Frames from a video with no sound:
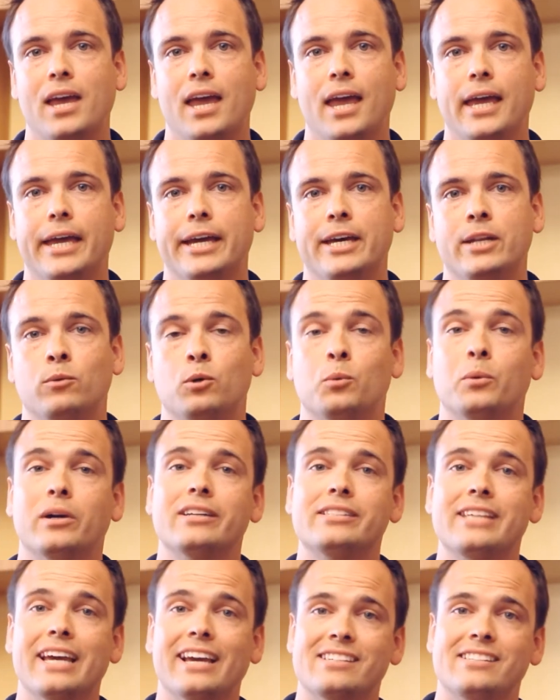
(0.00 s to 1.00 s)
And we wanted
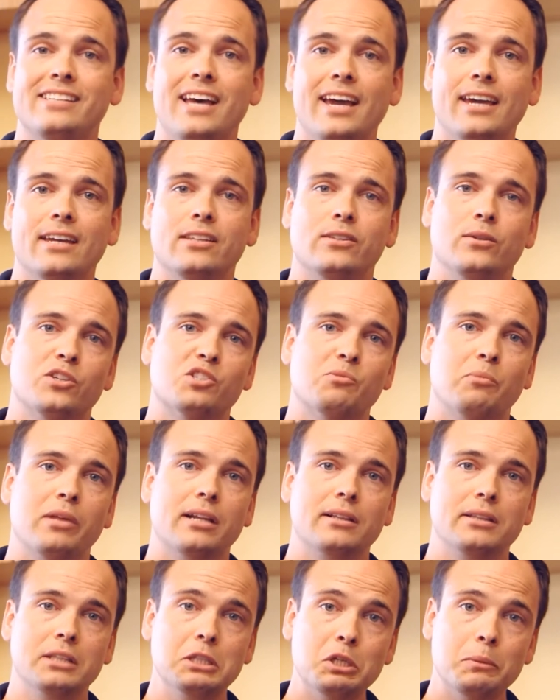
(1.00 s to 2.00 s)
to take a second to explain
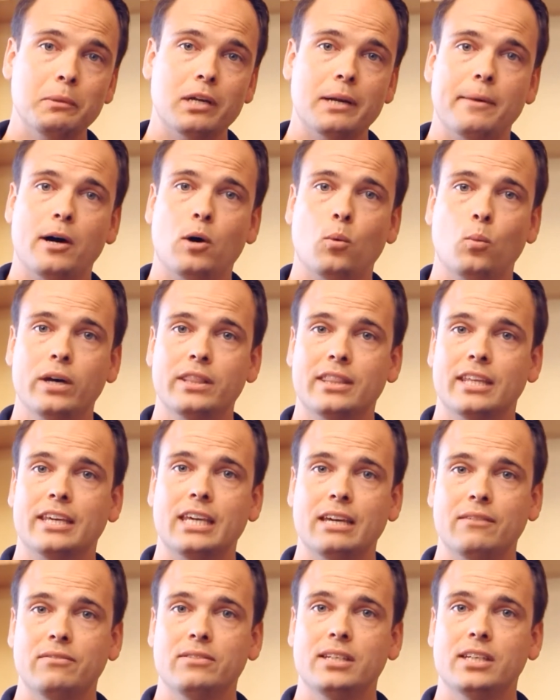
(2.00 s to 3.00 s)
a little bit about what the
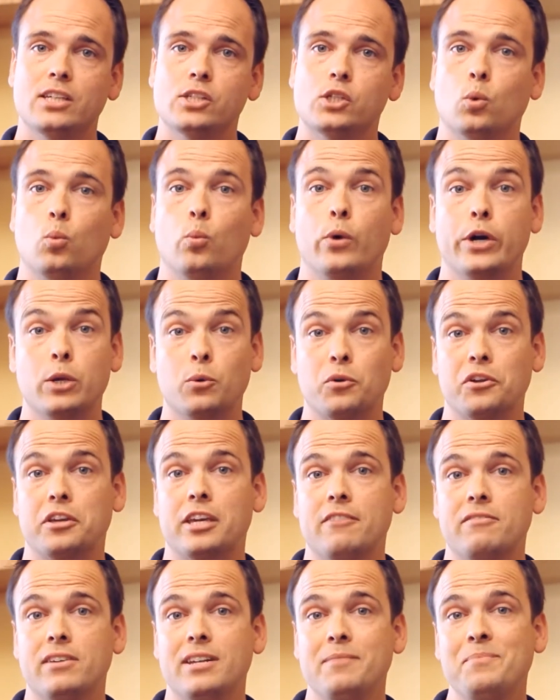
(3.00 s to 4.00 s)
gift is, what you were
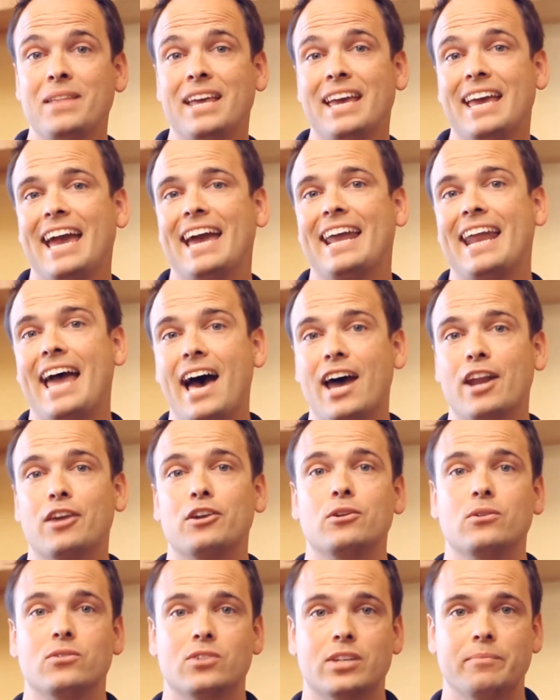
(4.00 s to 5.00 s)
given, and how to
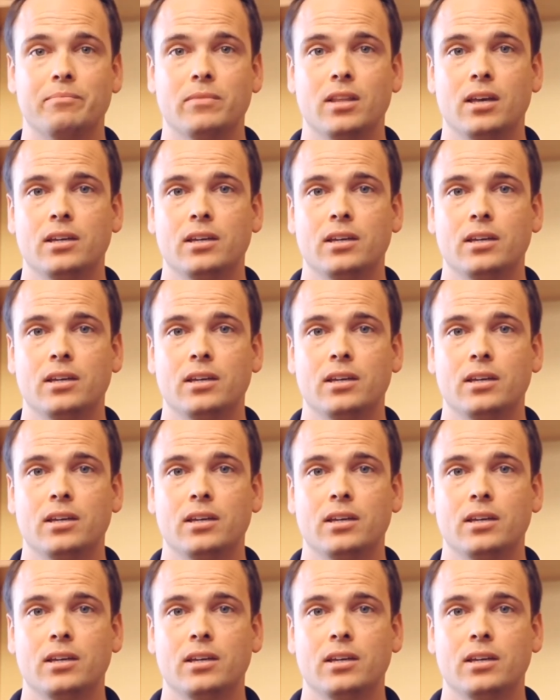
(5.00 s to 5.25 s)
use it.